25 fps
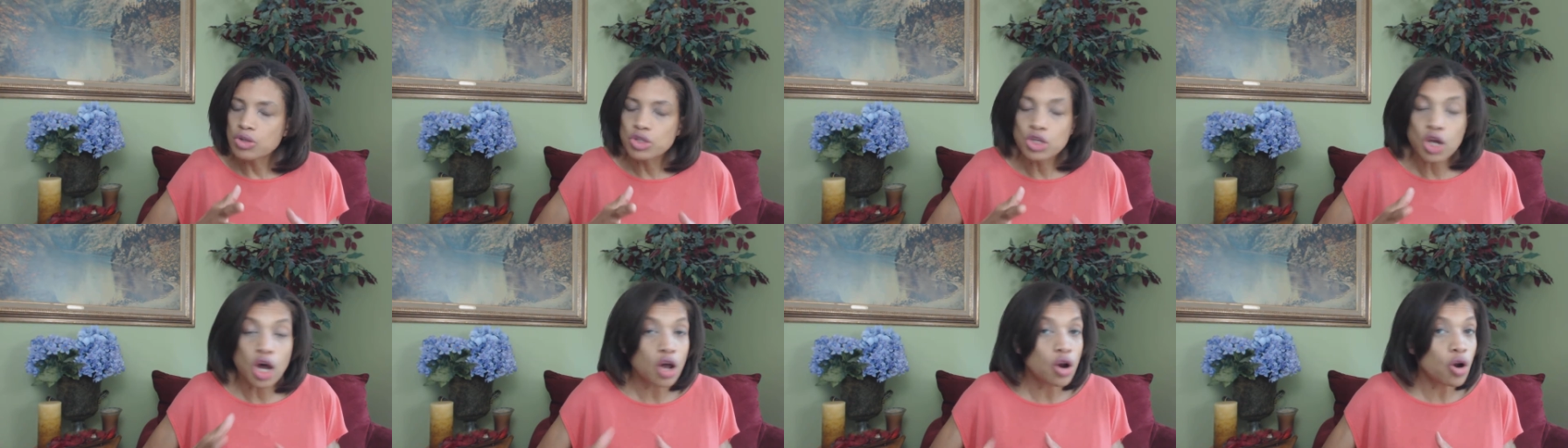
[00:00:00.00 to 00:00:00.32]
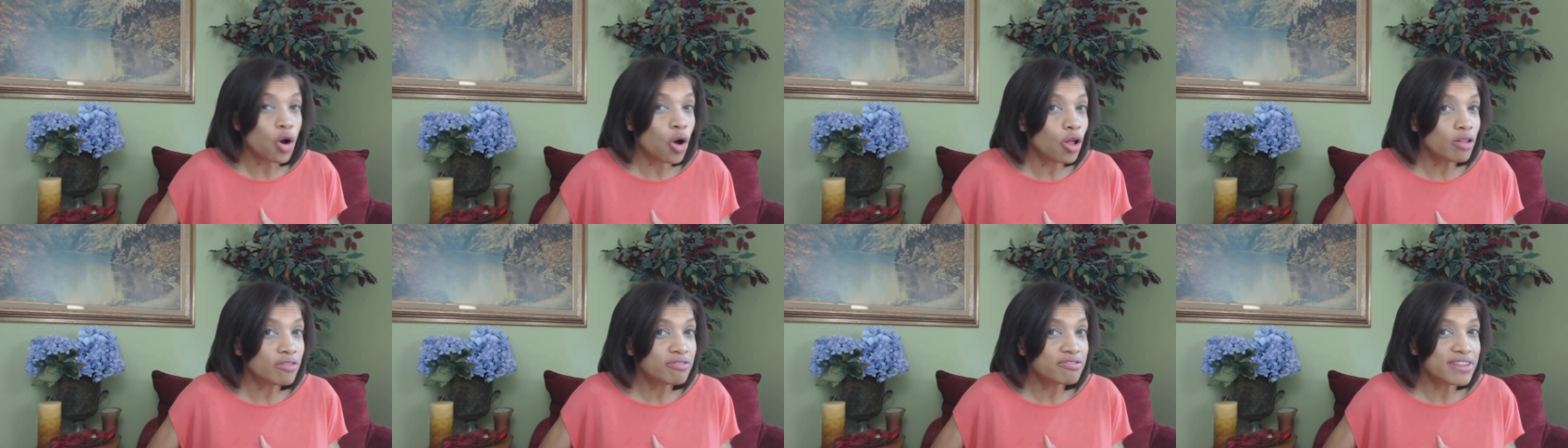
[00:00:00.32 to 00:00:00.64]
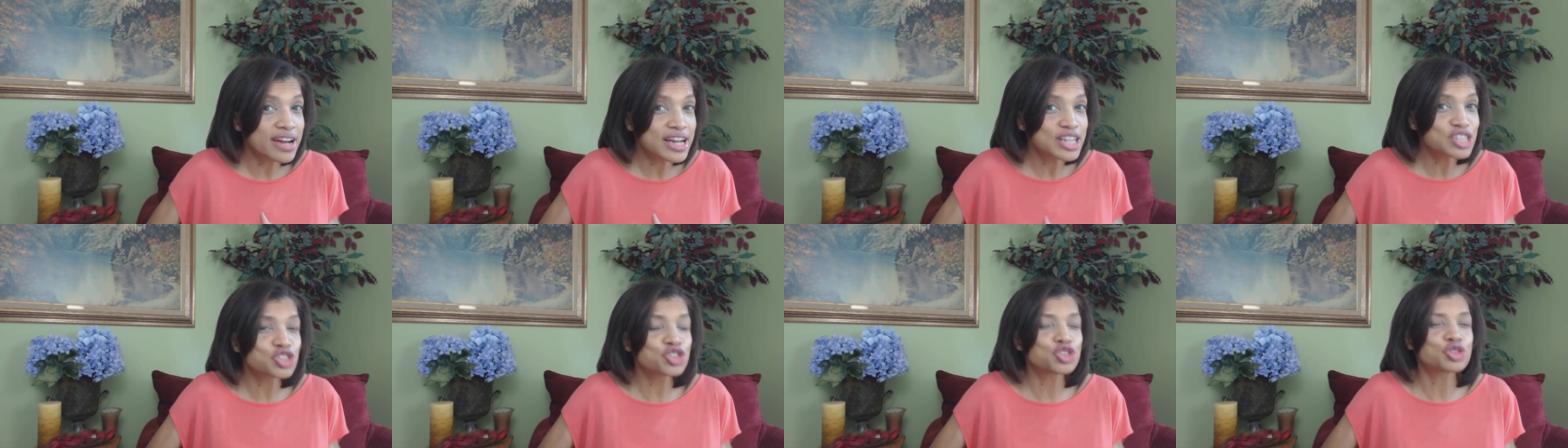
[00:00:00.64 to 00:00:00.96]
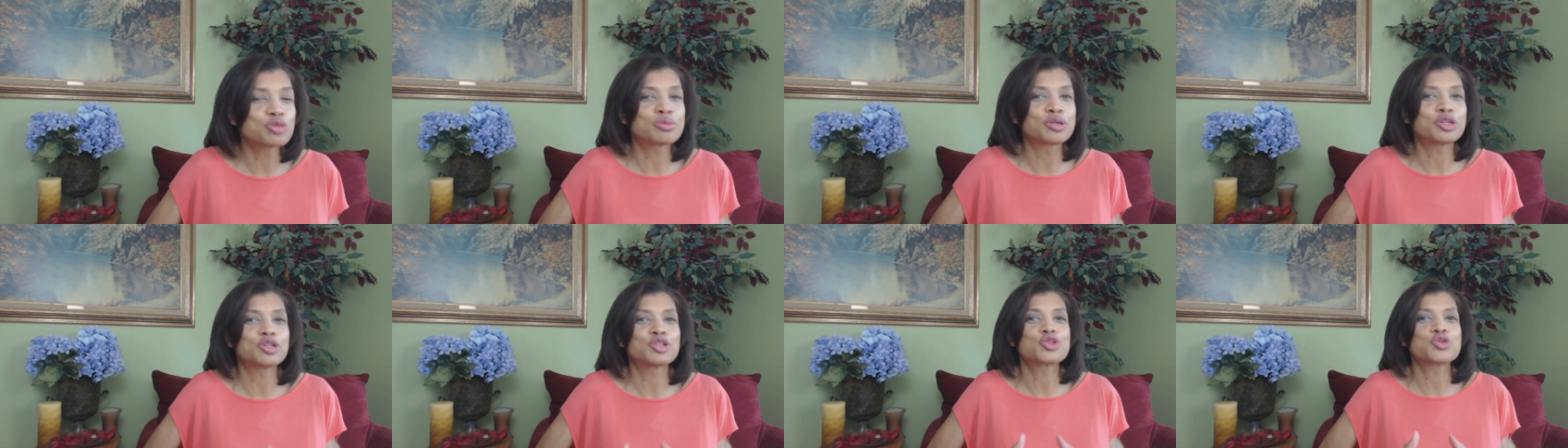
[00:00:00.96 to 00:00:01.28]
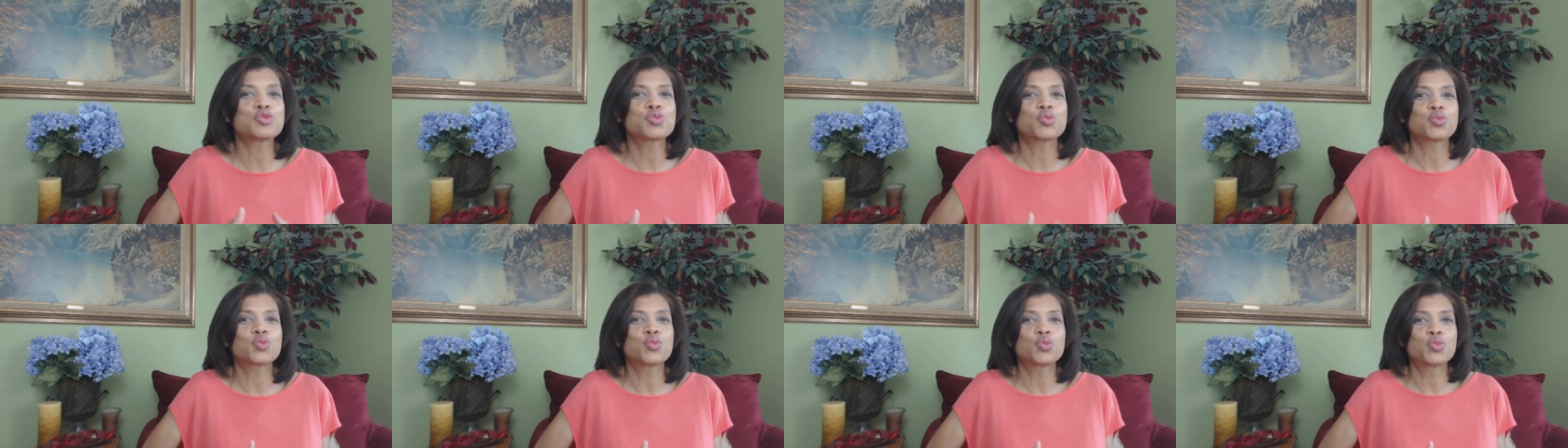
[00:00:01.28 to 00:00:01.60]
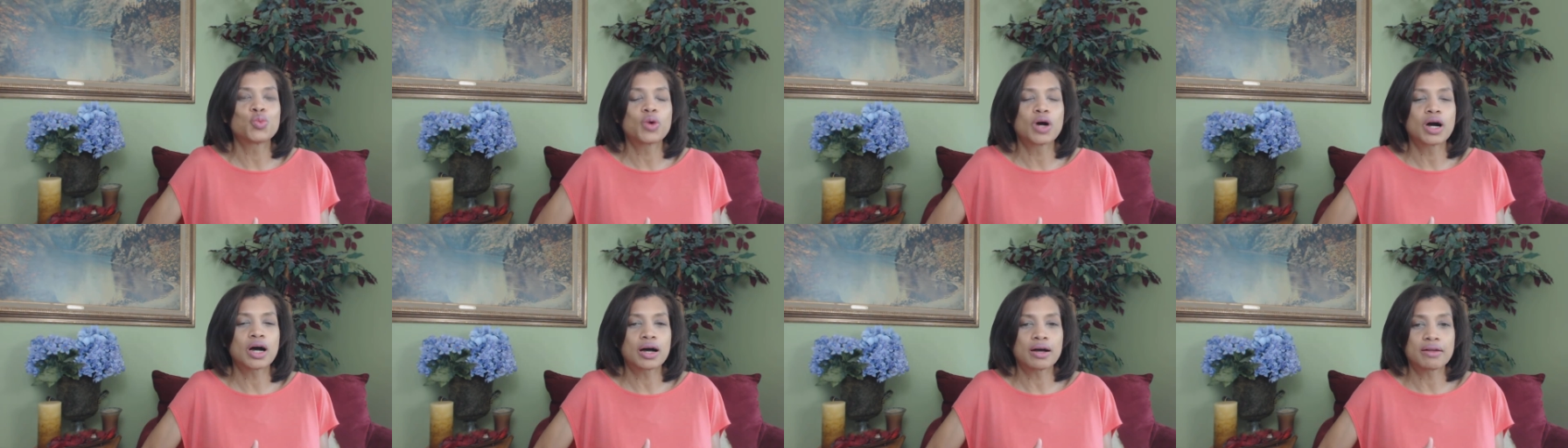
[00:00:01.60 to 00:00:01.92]
not all vegetables
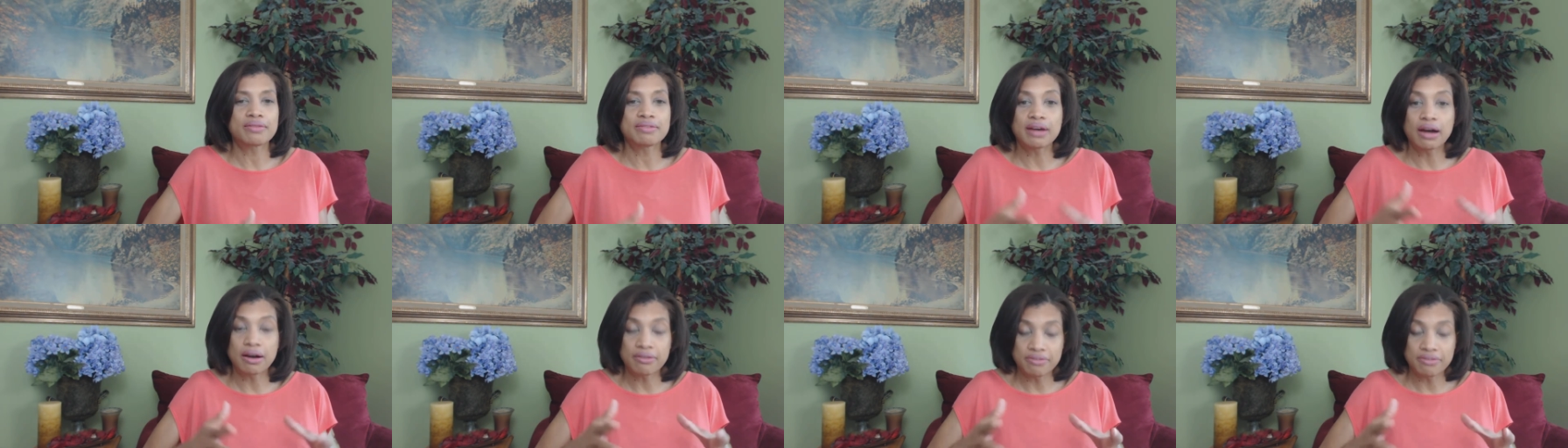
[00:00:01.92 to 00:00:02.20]
uh,